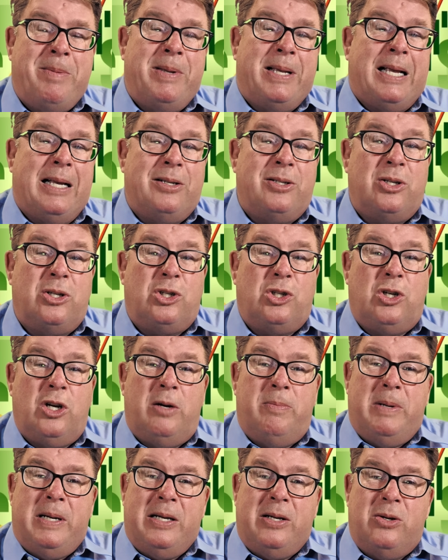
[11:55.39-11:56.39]
because you
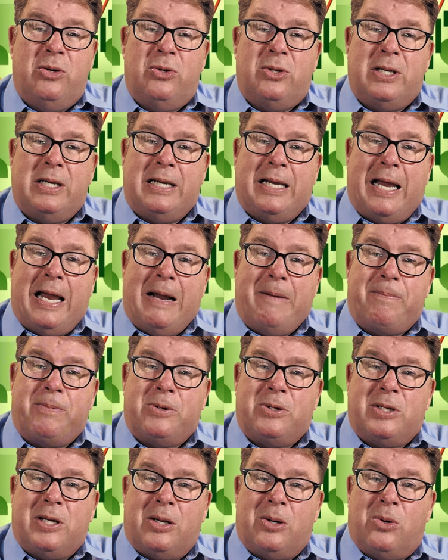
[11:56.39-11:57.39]
should be using
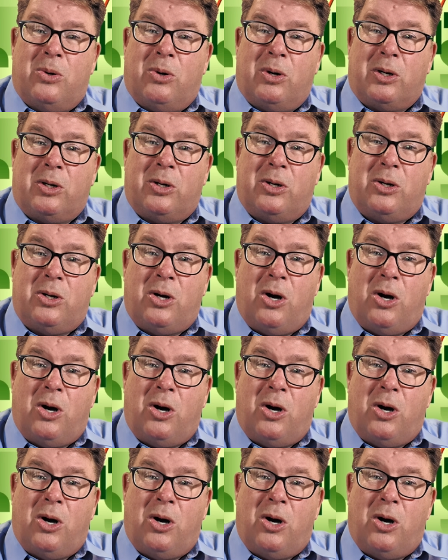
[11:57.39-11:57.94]
8% on